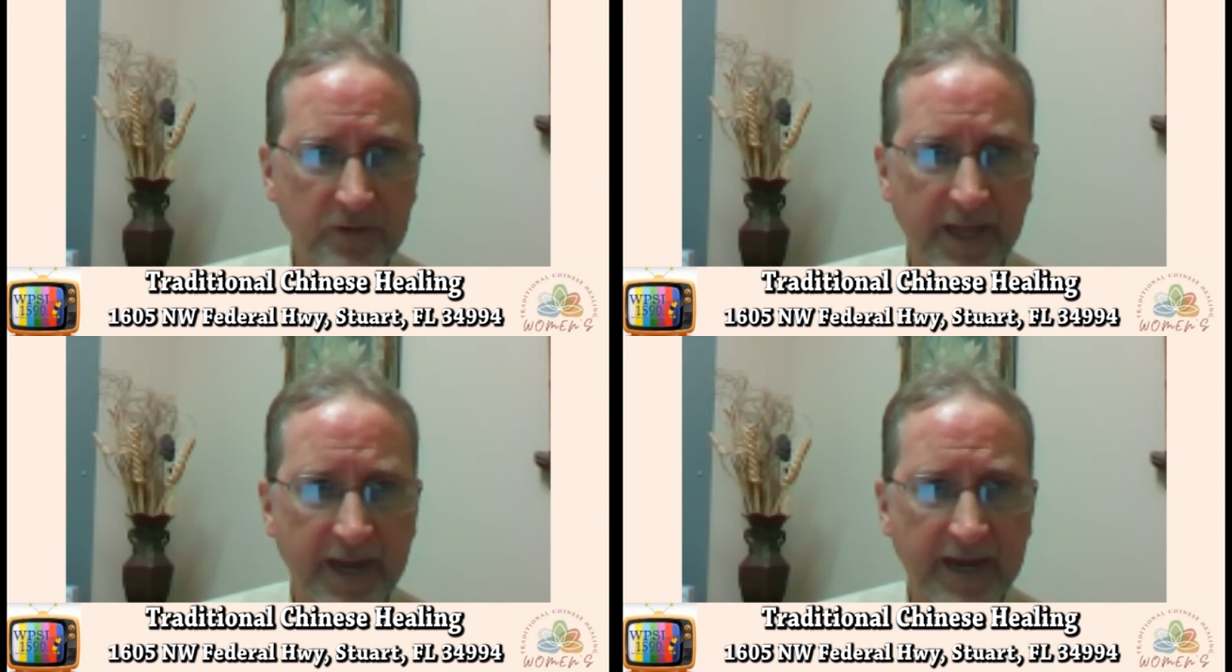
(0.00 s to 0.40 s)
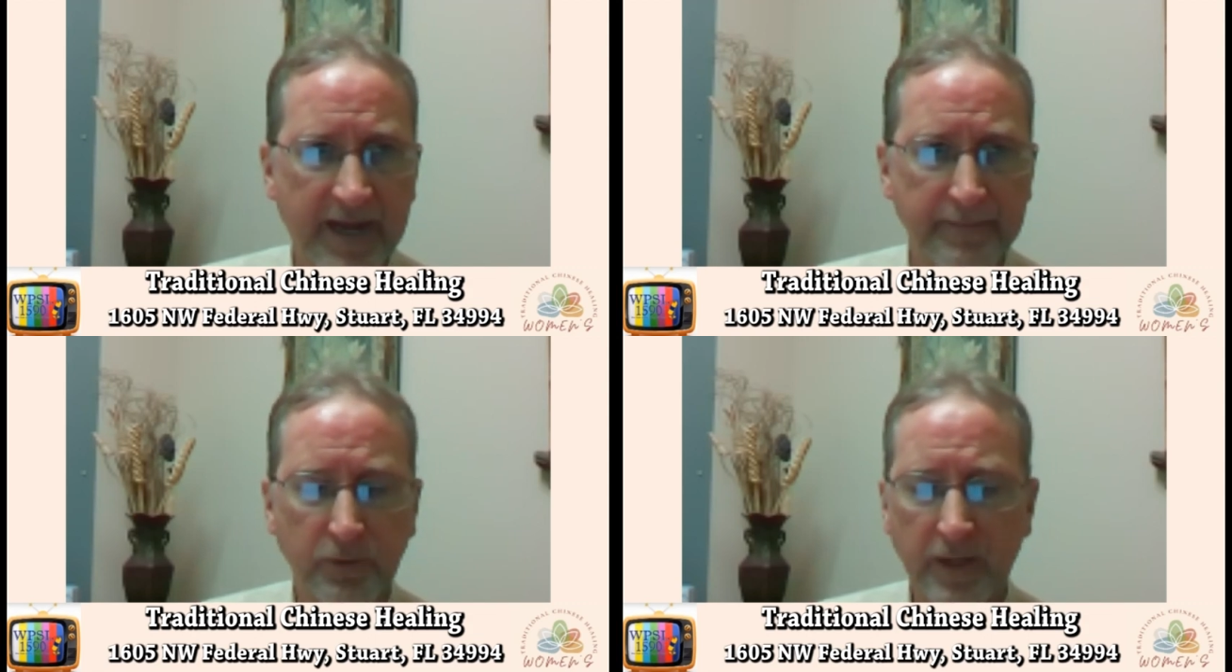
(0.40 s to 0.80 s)
knew they had
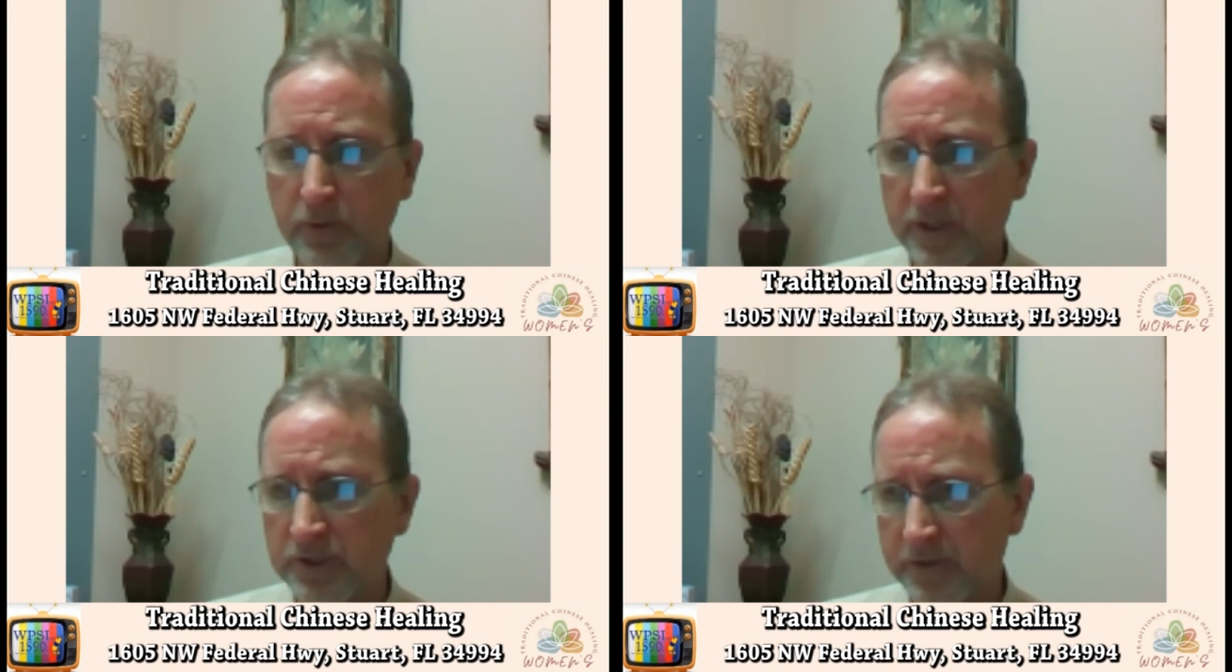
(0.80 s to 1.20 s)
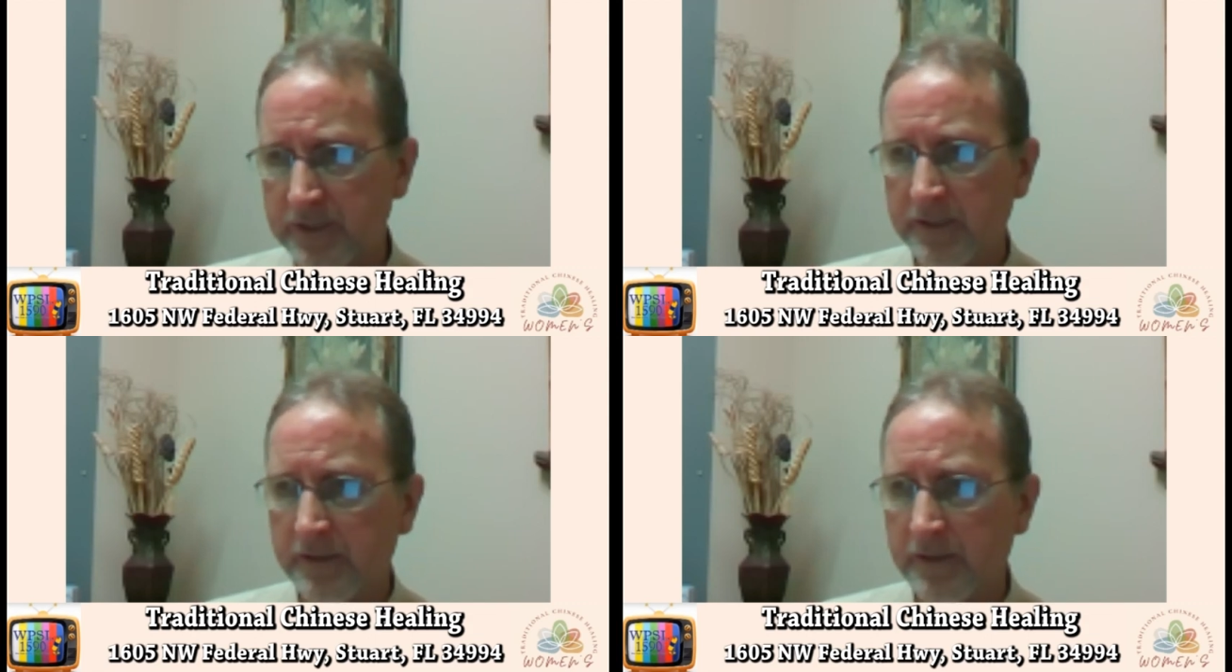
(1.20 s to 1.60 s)
high blood pressure
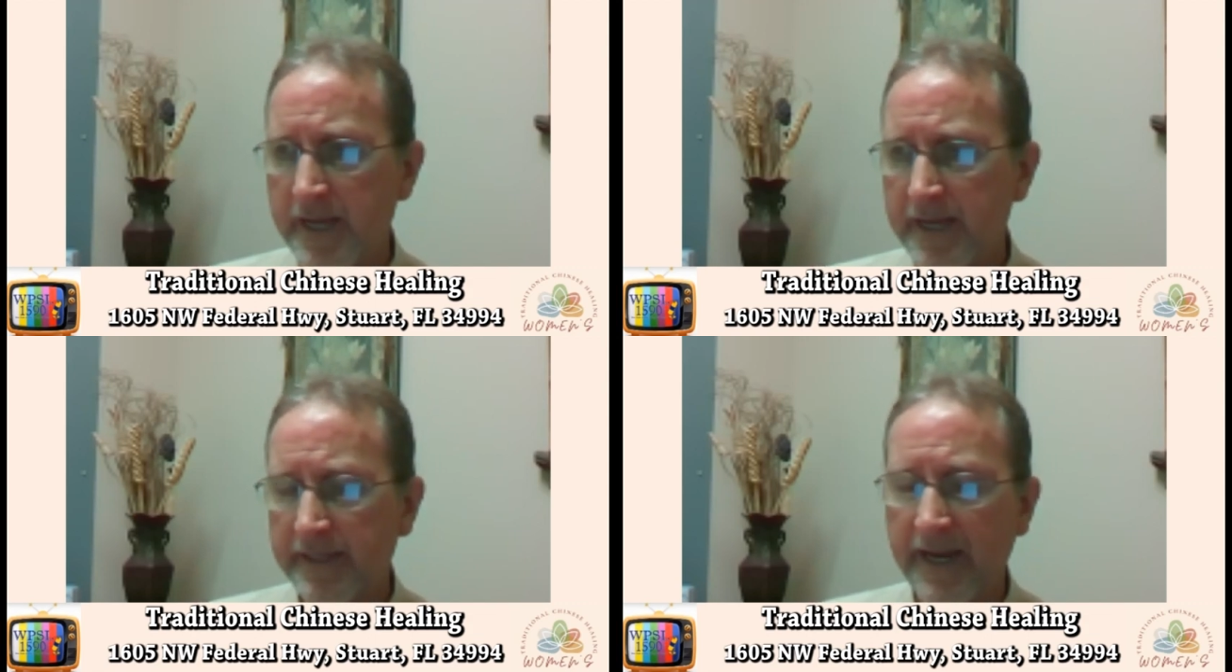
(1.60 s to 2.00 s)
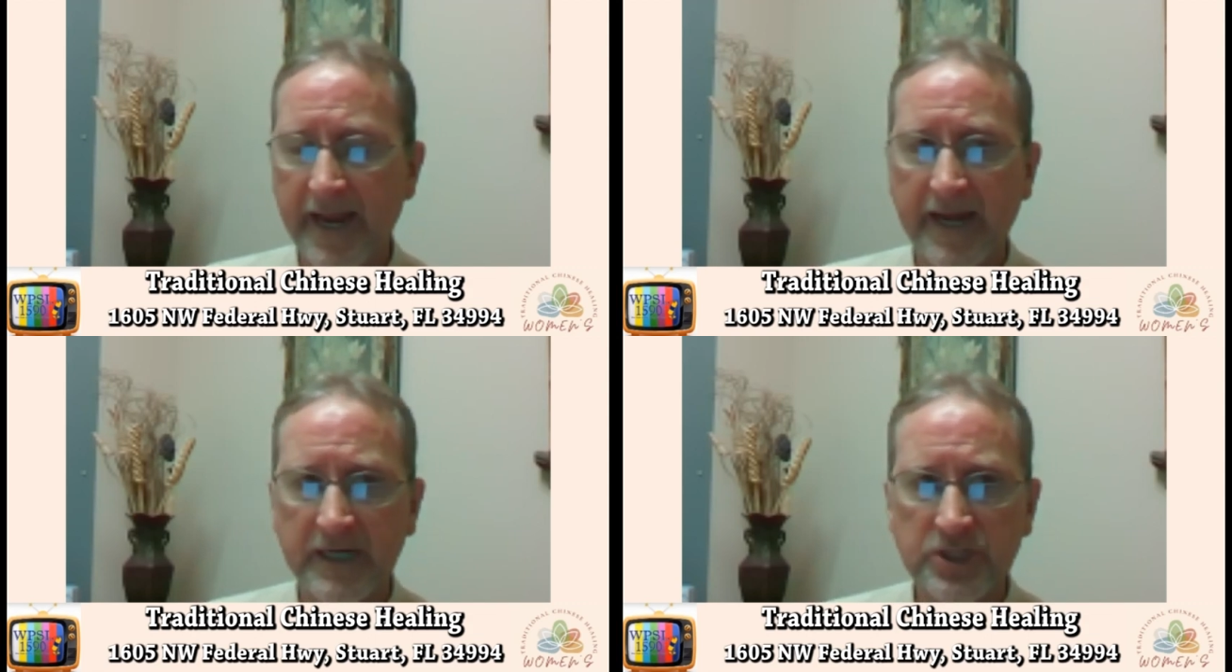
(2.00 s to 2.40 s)
until they
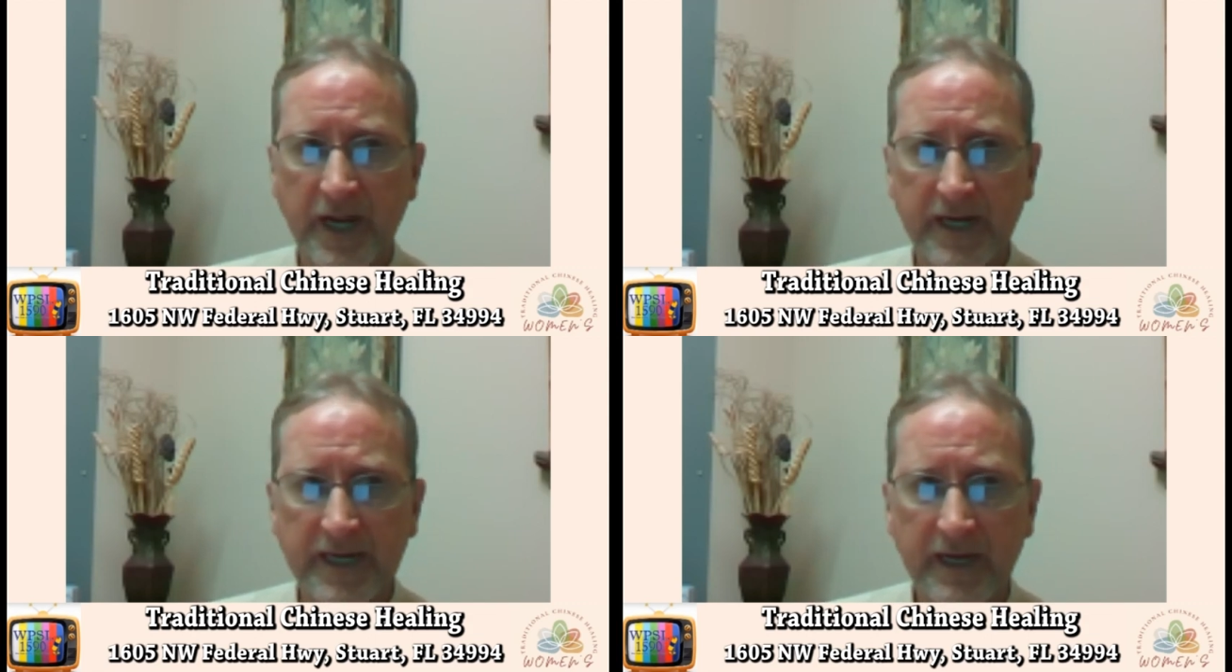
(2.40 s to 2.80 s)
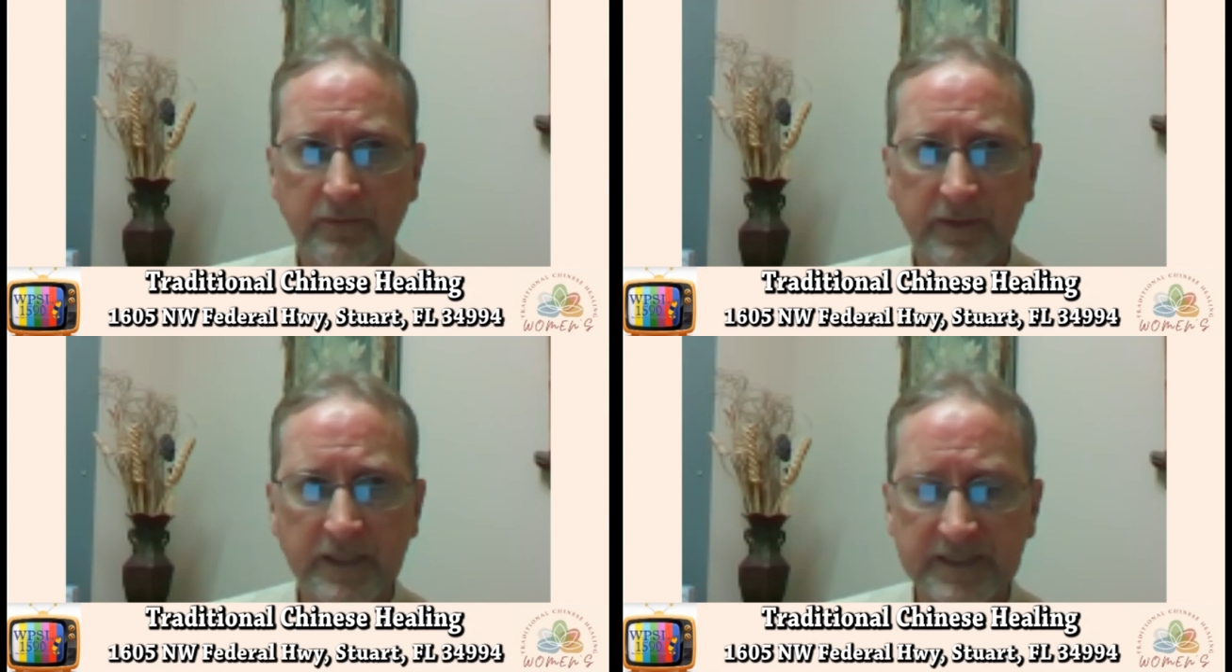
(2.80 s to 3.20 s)
had it checked
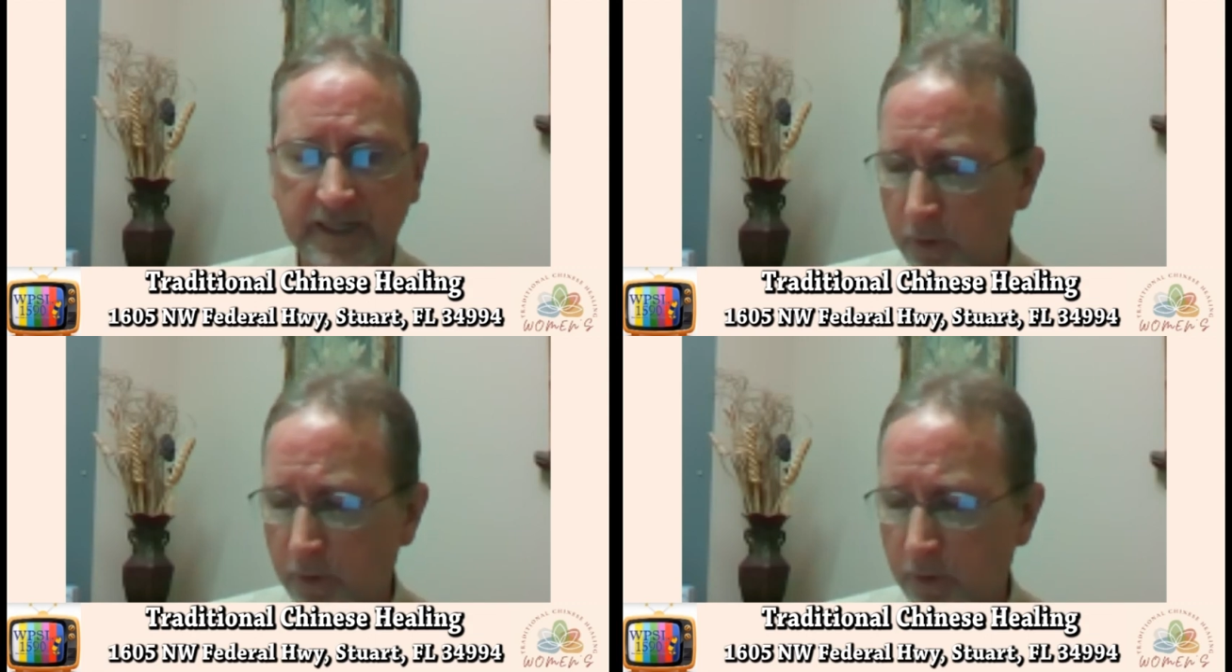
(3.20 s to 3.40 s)
out in some